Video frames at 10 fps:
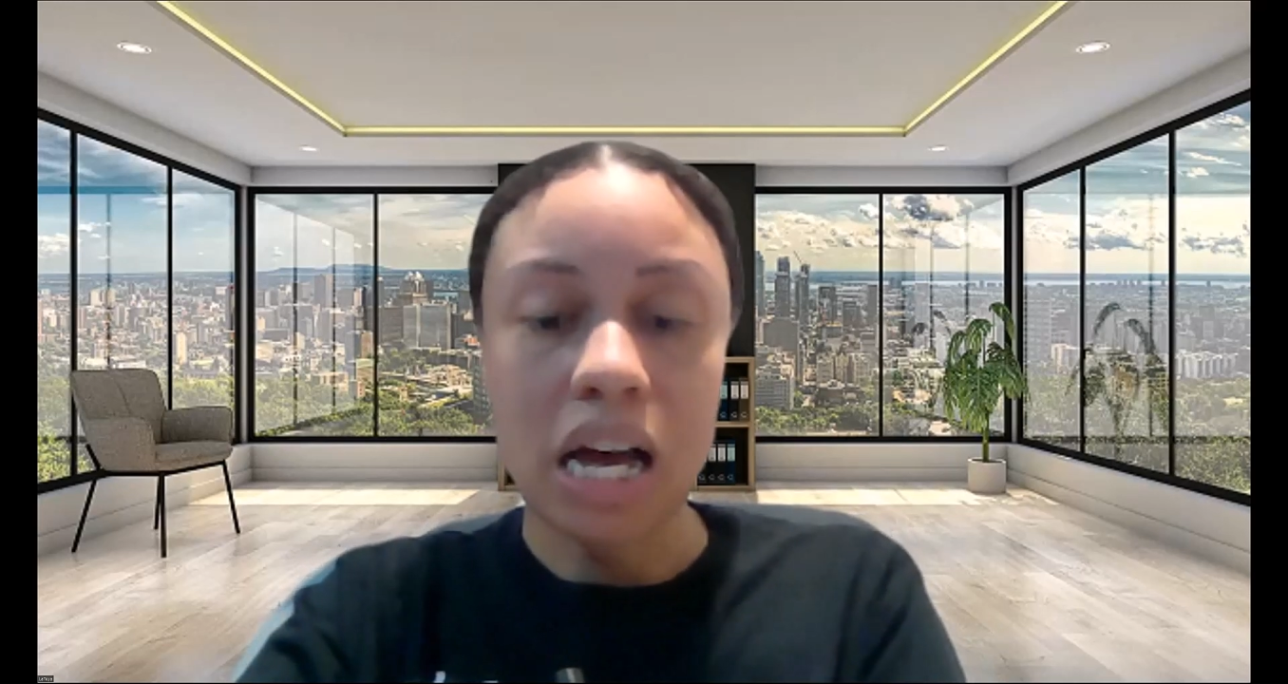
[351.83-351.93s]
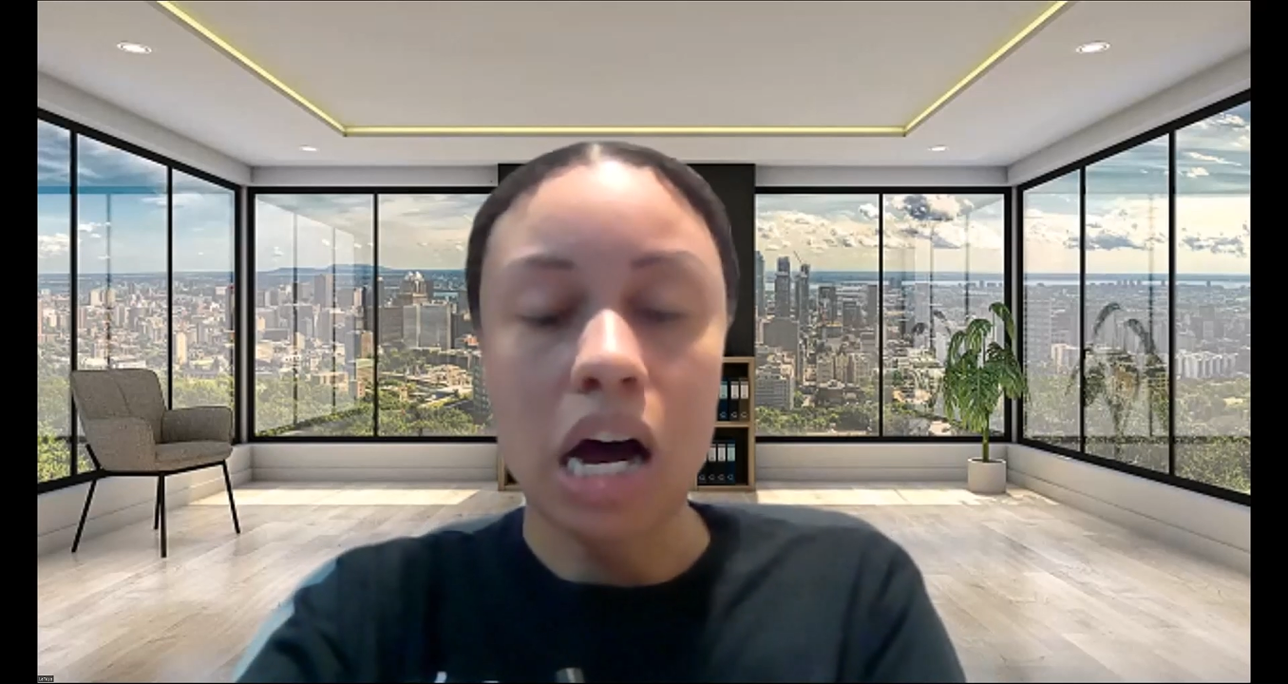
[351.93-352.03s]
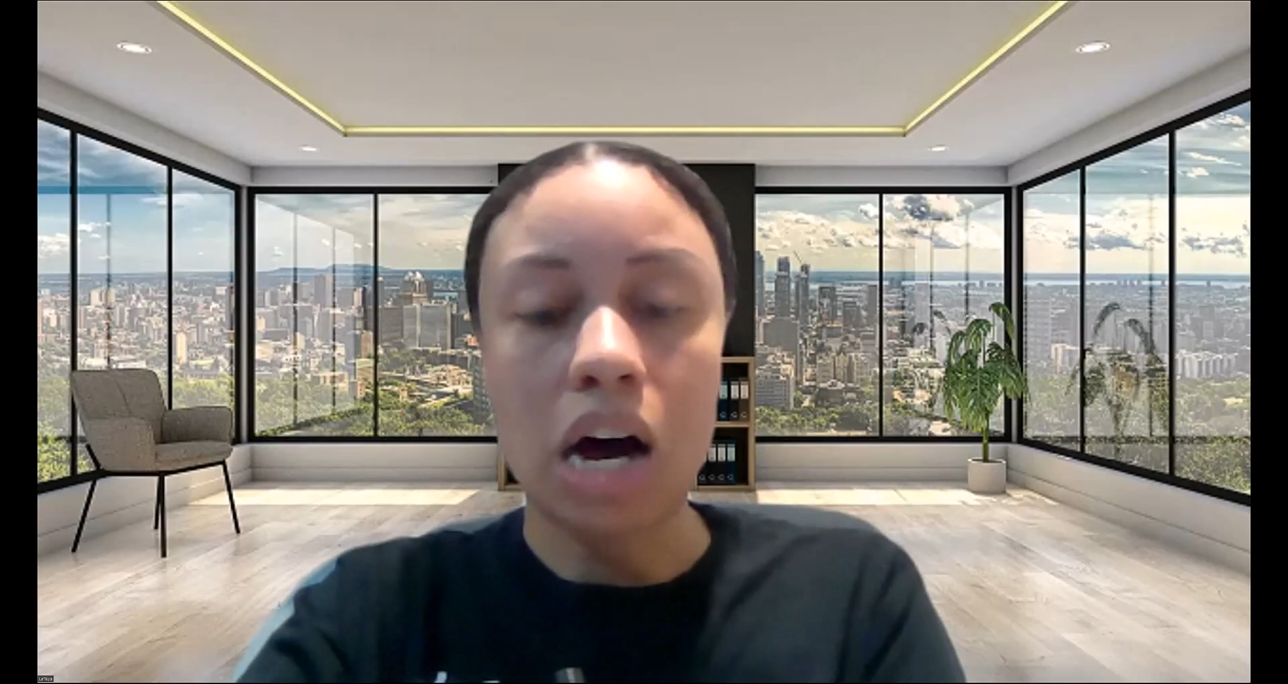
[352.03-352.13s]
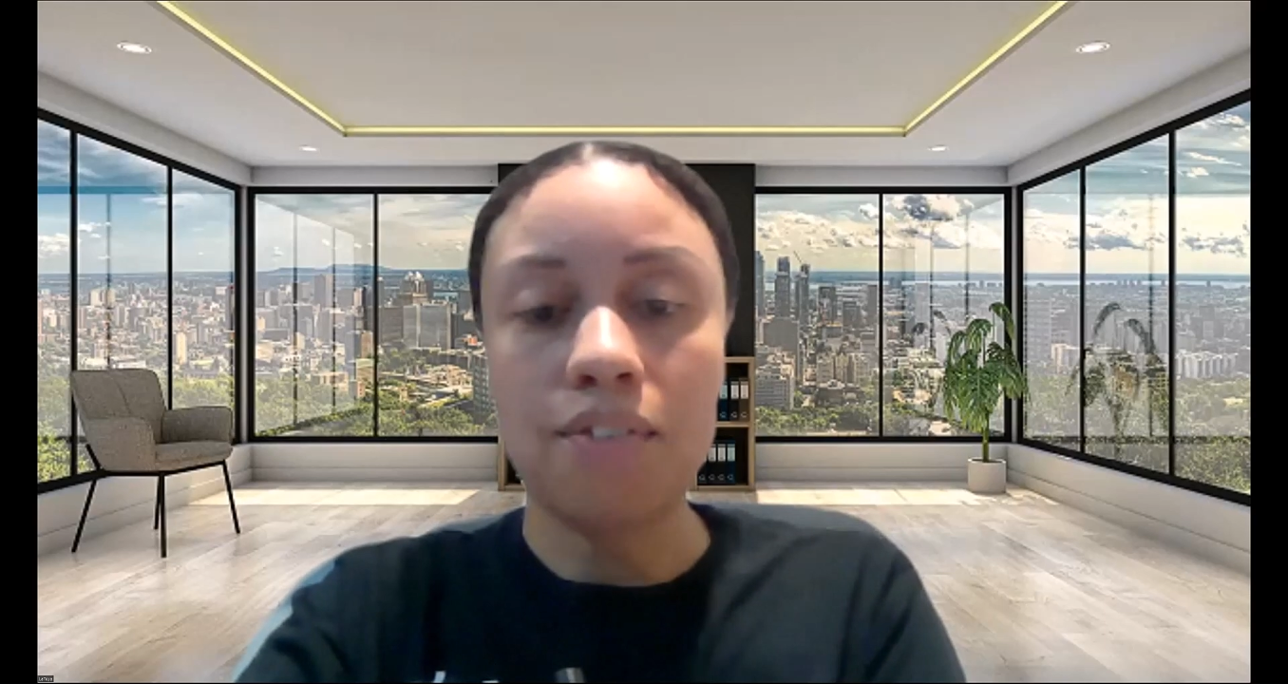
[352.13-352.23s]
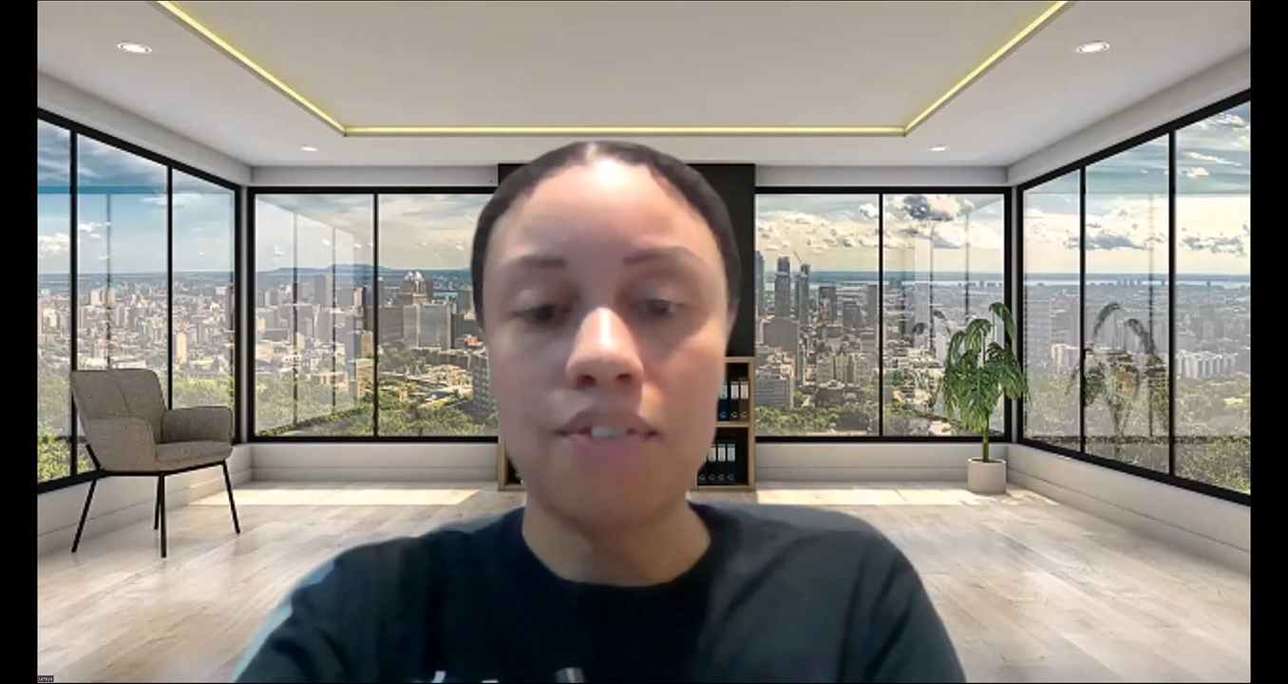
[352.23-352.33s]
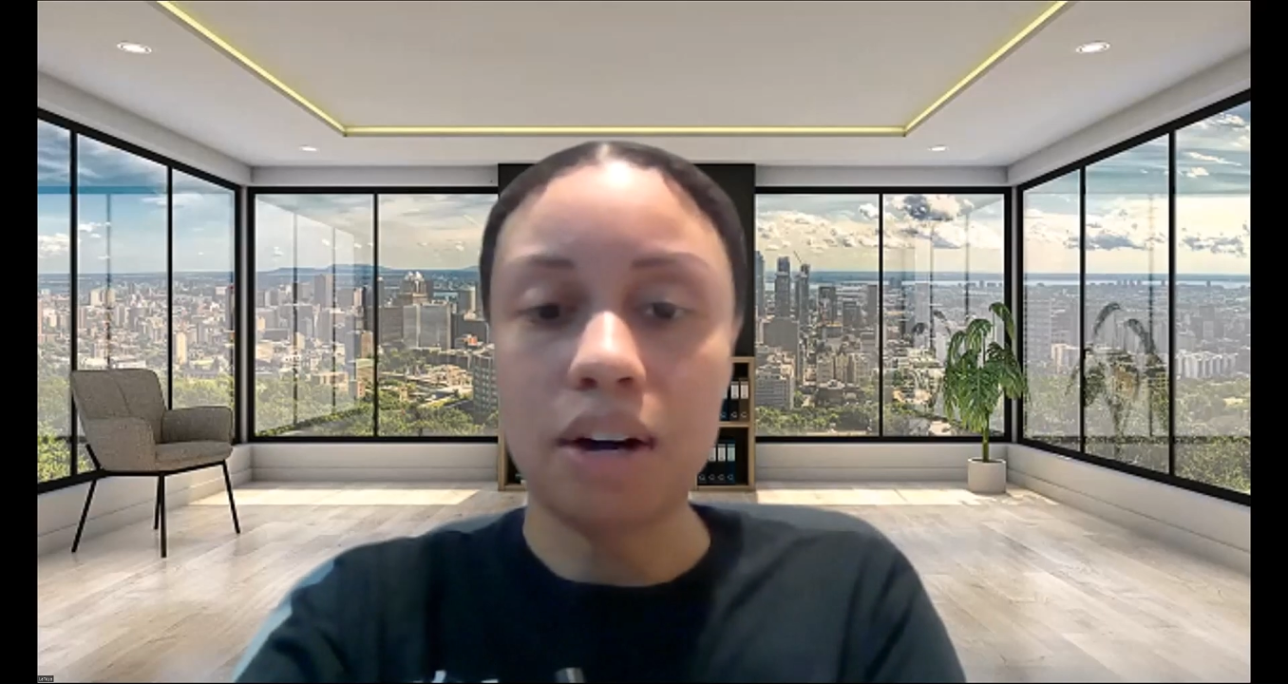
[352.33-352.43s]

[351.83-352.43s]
off